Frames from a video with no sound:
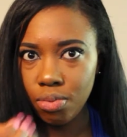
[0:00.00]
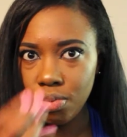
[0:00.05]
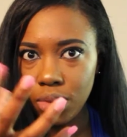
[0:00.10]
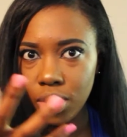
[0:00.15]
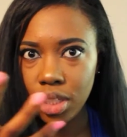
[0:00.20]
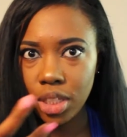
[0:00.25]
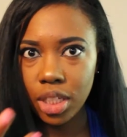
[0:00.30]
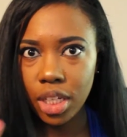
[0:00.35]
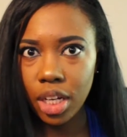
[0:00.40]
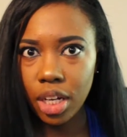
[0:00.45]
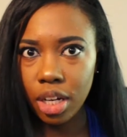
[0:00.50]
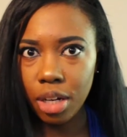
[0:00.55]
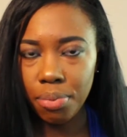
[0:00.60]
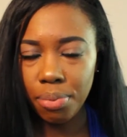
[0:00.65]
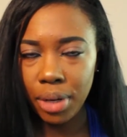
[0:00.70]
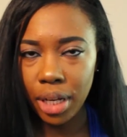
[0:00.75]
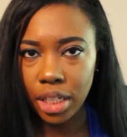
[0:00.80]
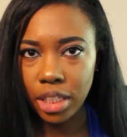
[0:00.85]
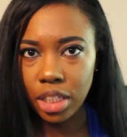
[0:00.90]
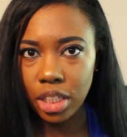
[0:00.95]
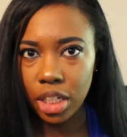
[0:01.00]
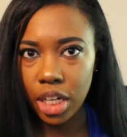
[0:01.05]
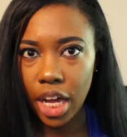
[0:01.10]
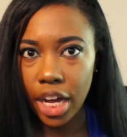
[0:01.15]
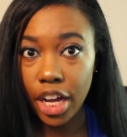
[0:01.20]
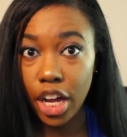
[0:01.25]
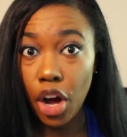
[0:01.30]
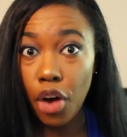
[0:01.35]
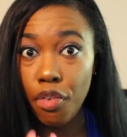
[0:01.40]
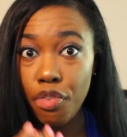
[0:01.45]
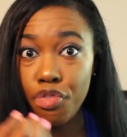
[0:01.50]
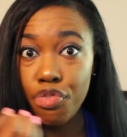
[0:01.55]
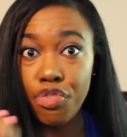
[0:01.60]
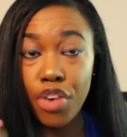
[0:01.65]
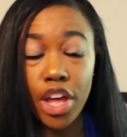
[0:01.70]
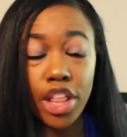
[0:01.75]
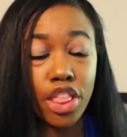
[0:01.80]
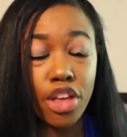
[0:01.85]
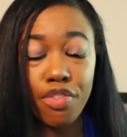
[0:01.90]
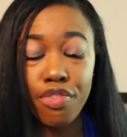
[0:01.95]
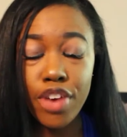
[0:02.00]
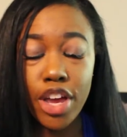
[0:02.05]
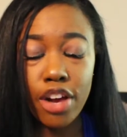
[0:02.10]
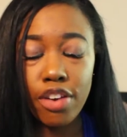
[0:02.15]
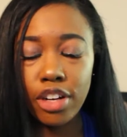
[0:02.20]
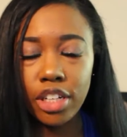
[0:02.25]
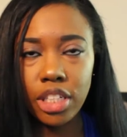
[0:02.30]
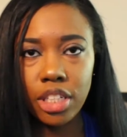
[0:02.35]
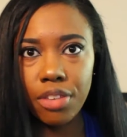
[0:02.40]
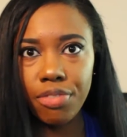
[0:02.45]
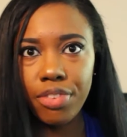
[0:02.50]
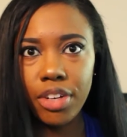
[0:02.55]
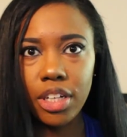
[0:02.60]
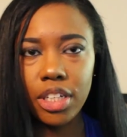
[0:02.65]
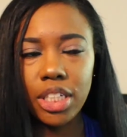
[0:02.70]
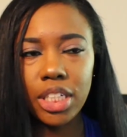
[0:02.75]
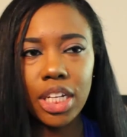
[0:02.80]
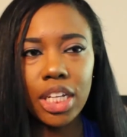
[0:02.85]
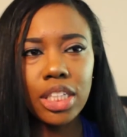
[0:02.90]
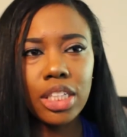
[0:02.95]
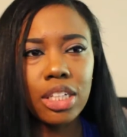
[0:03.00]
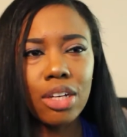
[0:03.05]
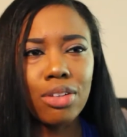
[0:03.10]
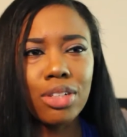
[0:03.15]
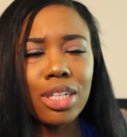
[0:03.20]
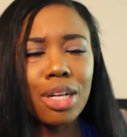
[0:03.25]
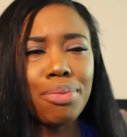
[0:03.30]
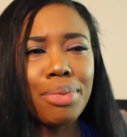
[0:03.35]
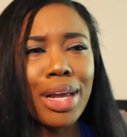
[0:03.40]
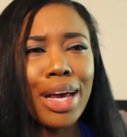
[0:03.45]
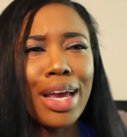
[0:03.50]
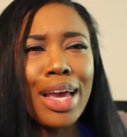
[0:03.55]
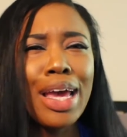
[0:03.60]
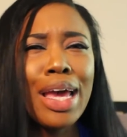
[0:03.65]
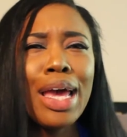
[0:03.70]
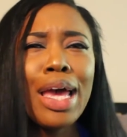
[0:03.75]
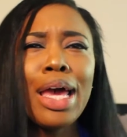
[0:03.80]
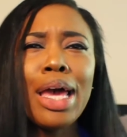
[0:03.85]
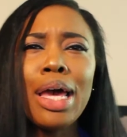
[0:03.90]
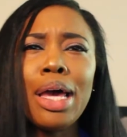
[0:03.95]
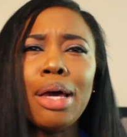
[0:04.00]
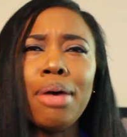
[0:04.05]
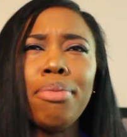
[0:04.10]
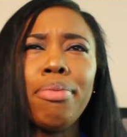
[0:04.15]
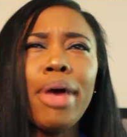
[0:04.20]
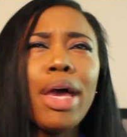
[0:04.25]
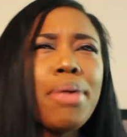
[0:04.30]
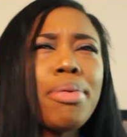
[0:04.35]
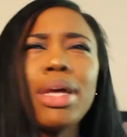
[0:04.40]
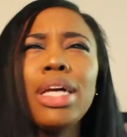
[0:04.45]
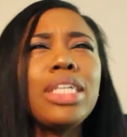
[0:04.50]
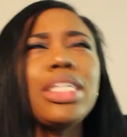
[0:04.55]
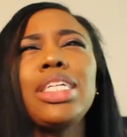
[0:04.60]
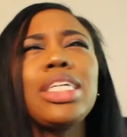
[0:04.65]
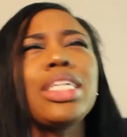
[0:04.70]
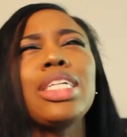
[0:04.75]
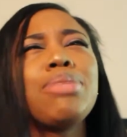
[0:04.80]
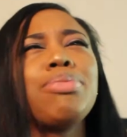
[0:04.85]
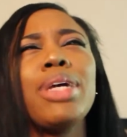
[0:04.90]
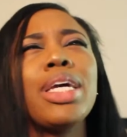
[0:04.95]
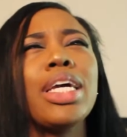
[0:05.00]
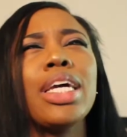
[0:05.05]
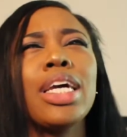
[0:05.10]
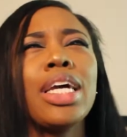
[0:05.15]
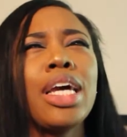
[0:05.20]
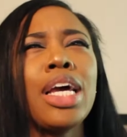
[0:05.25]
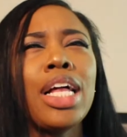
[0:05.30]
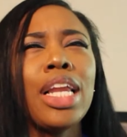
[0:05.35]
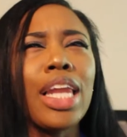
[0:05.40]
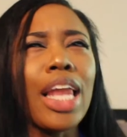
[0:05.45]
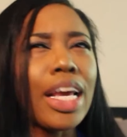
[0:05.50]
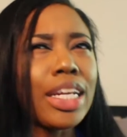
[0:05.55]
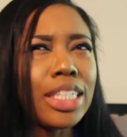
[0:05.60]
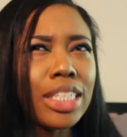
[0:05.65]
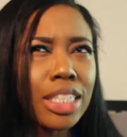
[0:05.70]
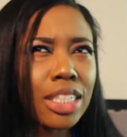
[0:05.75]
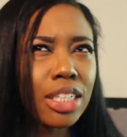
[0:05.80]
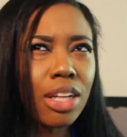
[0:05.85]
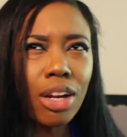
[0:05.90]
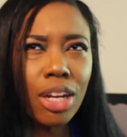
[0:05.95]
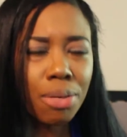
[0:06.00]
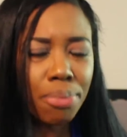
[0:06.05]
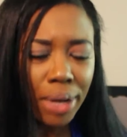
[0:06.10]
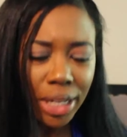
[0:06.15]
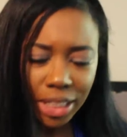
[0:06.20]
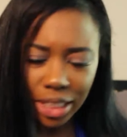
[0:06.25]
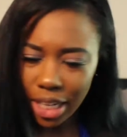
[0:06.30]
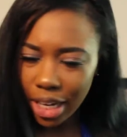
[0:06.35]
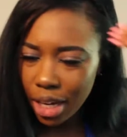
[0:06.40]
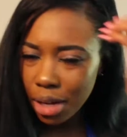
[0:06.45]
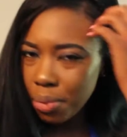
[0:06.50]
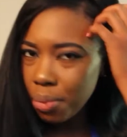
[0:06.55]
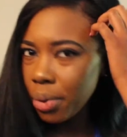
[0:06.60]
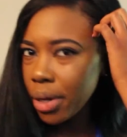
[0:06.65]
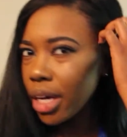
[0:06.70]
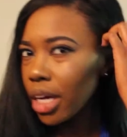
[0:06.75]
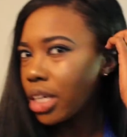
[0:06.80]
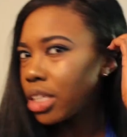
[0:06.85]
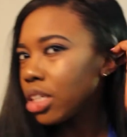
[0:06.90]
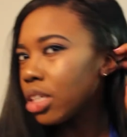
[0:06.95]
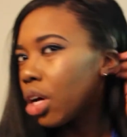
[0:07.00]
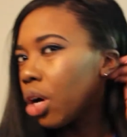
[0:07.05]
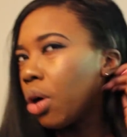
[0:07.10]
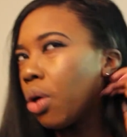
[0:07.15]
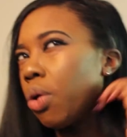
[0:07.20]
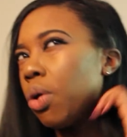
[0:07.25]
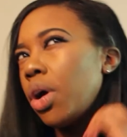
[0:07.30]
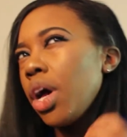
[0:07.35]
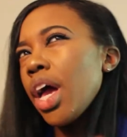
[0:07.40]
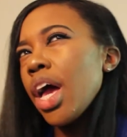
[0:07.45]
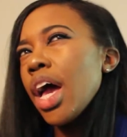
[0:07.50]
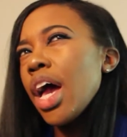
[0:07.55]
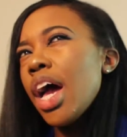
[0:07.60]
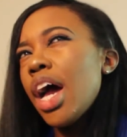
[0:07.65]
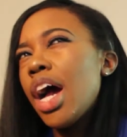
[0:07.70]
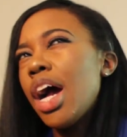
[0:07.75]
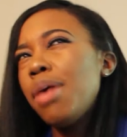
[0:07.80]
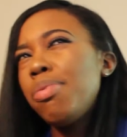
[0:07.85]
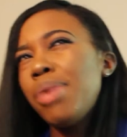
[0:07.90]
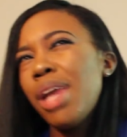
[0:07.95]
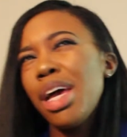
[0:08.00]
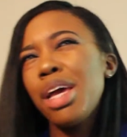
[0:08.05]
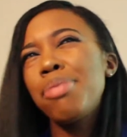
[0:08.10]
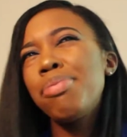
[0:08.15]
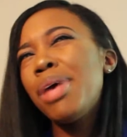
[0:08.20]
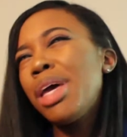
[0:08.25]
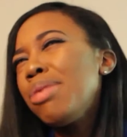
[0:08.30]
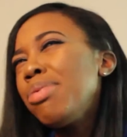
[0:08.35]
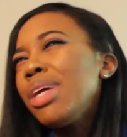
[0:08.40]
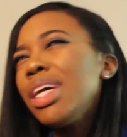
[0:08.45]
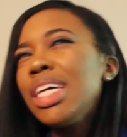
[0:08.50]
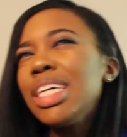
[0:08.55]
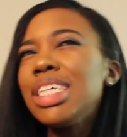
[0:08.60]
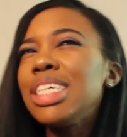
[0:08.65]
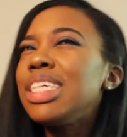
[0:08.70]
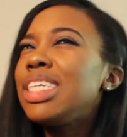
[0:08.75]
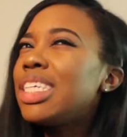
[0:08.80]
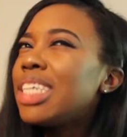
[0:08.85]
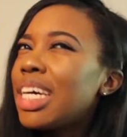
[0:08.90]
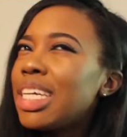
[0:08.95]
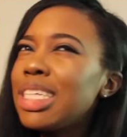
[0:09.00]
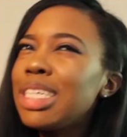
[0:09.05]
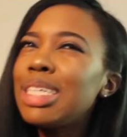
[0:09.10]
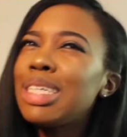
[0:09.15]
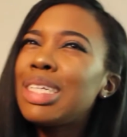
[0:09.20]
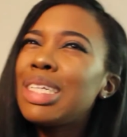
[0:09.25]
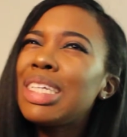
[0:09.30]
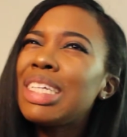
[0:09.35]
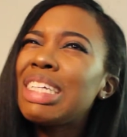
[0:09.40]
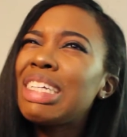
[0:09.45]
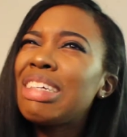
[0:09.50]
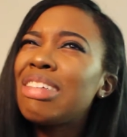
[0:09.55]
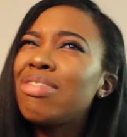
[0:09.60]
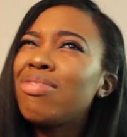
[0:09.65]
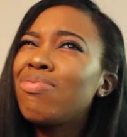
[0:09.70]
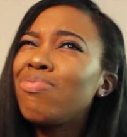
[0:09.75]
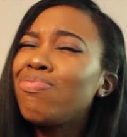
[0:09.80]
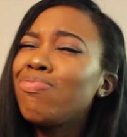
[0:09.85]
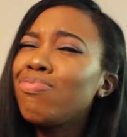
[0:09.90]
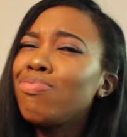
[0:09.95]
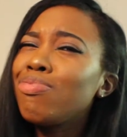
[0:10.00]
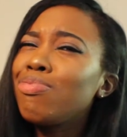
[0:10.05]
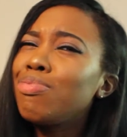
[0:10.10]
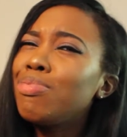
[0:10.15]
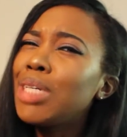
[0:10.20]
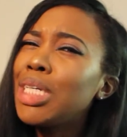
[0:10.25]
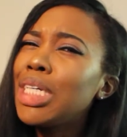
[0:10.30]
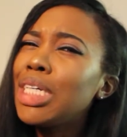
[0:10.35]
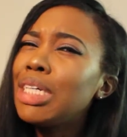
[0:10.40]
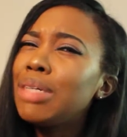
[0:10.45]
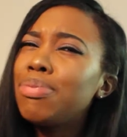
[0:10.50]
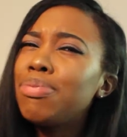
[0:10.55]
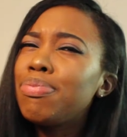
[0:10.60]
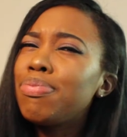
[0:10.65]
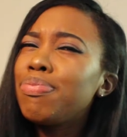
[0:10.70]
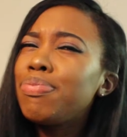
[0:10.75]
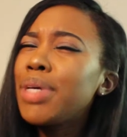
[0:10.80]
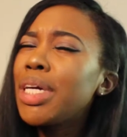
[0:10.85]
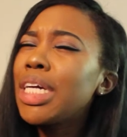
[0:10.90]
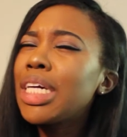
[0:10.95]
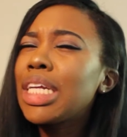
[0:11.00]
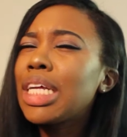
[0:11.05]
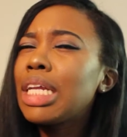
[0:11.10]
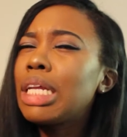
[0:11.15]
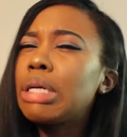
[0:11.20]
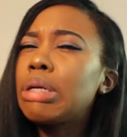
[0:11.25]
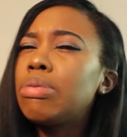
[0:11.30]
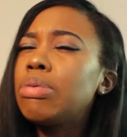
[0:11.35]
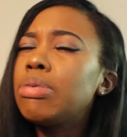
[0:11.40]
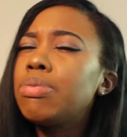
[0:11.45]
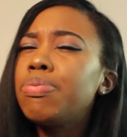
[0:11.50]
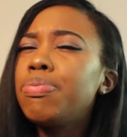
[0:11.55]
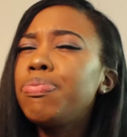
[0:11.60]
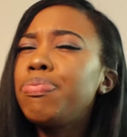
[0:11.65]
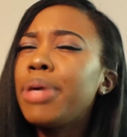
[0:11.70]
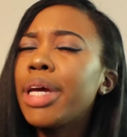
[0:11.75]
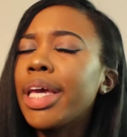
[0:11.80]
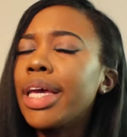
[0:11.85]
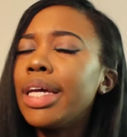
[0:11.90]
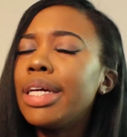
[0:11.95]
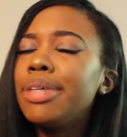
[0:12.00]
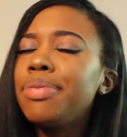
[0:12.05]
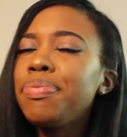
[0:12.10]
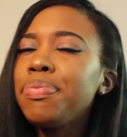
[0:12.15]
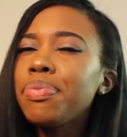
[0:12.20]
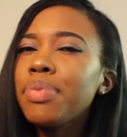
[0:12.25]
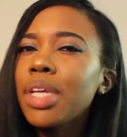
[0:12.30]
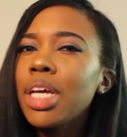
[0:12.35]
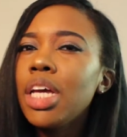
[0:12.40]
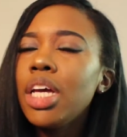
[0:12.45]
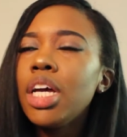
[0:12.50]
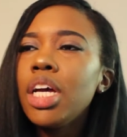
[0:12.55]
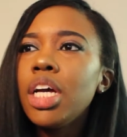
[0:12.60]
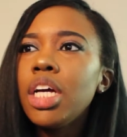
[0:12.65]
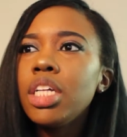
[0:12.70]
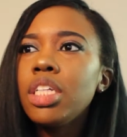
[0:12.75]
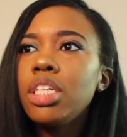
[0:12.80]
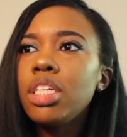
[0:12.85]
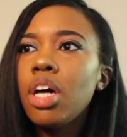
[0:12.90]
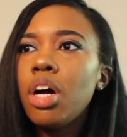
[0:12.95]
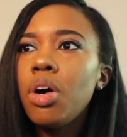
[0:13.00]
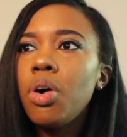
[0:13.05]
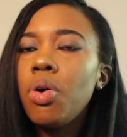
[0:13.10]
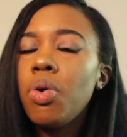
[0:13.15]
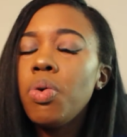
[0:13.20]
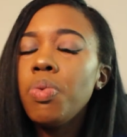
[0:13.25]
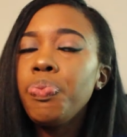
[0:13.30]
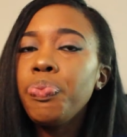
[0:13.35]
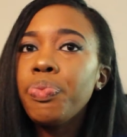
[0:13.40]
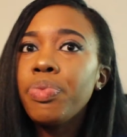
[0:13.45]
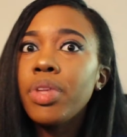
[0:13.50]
skin complexion, like the fairest of fair skin tone. So I'm like, maybe it's just me. Like, this is only my second wig, so I'm like, maybe it's just me being a little picky. So